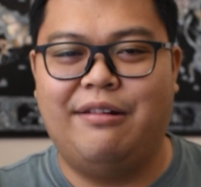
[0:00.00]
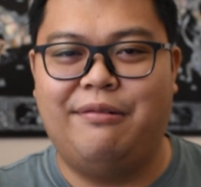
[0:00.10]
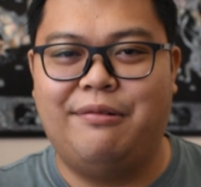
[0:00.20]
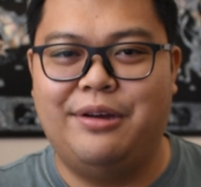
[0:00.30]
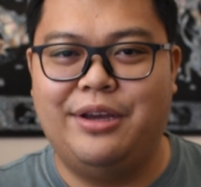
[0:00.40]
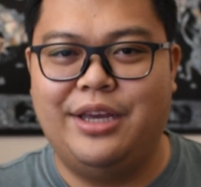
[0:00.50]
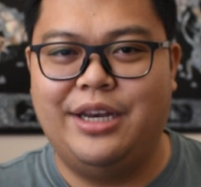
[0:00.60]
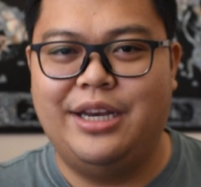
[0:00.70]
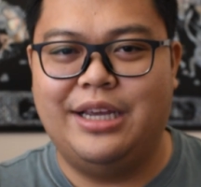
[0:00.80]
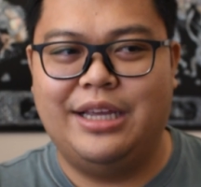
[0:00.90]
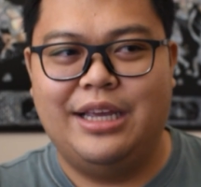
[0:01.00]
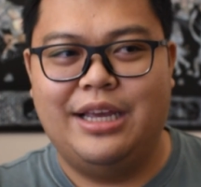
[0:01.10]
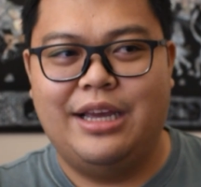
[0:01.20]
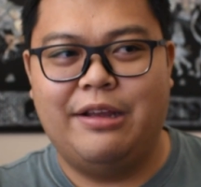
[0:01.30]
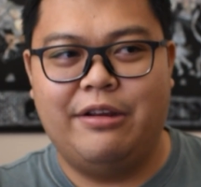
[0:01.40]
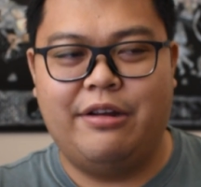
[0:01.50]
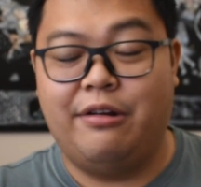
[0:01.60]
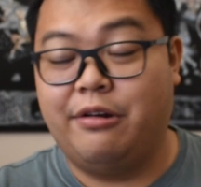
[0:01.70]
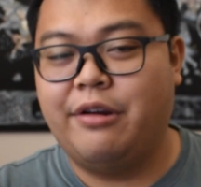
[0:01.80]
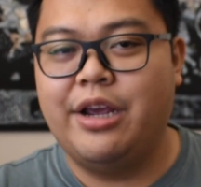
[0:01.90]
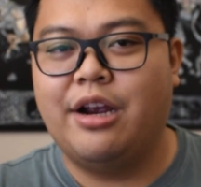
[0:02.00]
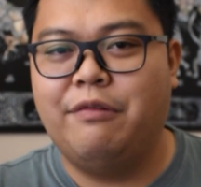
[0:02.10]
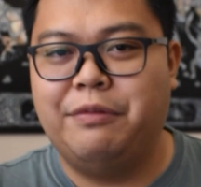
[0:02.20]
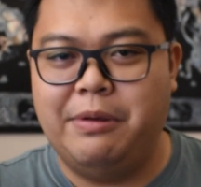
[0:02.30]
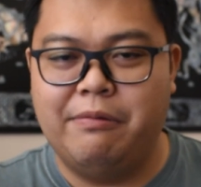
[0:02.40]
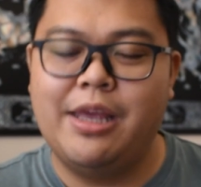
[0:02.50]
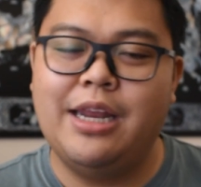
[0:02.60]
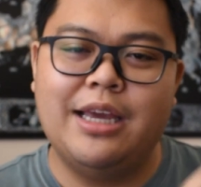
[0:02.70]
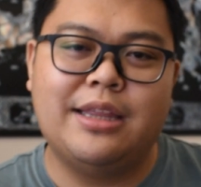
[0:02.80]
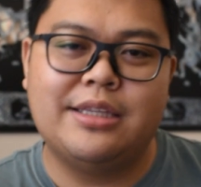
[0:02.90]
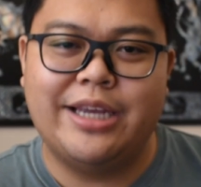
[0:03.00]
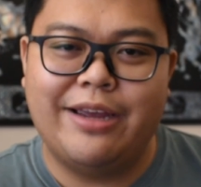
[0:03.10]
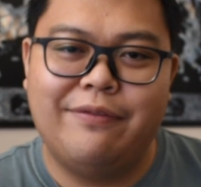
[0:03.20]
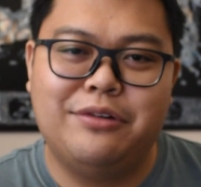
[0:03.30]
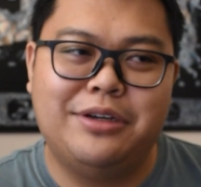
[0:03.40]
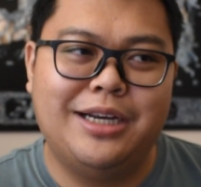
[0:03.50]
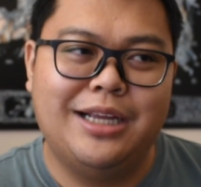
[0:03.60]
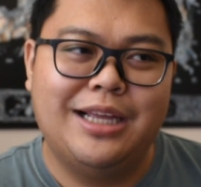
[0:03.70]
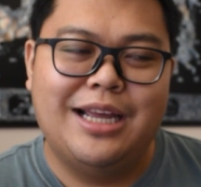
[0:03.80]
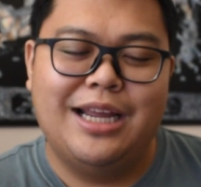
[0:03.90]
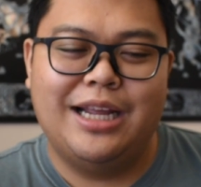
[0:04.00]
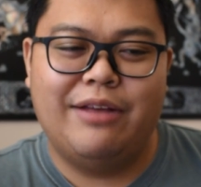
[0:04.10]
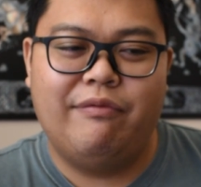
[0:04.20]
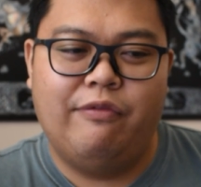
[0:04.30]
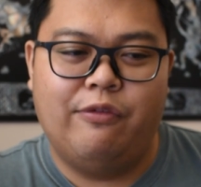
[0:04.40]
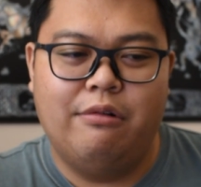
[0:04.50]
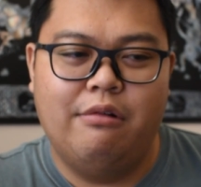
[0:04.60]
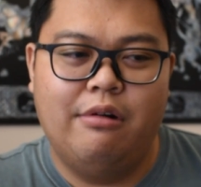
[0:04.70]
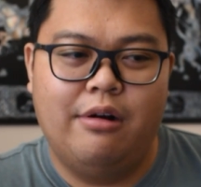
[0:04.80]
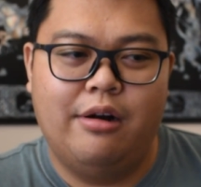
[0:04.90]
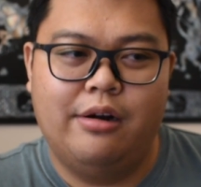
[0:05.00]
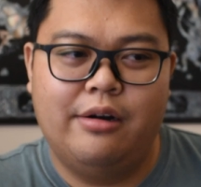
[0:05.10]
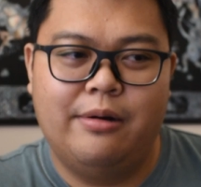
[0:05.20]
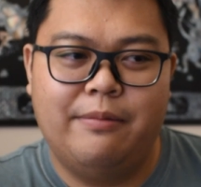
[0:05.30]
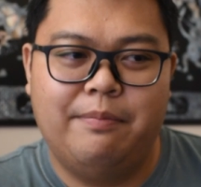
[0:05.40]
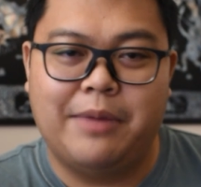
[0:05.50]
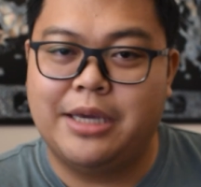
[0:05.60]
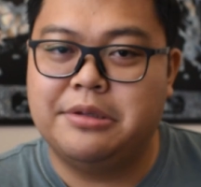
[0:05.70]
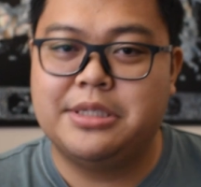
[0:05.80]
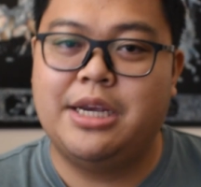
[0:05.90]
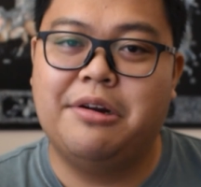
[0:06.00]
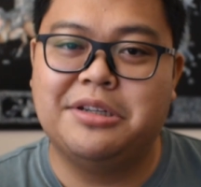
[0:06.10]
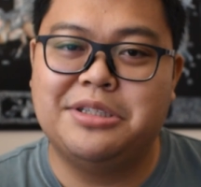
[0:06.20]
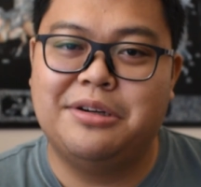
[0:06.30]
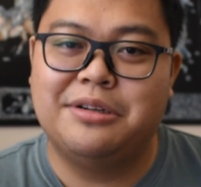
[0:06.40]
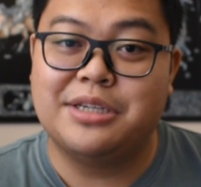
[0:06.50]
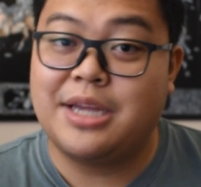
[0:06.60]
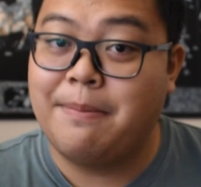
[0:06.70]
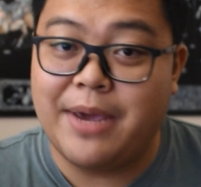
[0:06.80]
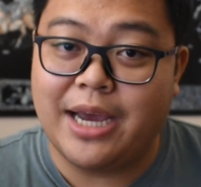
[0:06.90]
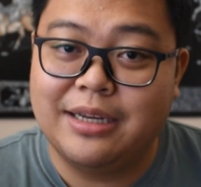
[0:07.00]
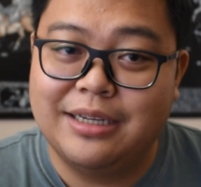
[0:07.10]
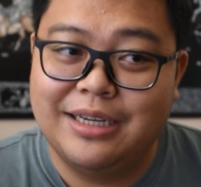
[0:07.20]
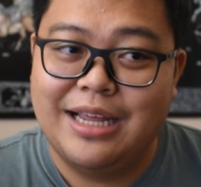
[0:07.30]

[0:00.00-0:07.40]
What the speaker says: Kragar would be waiting at the tavern for Michael's character to come back.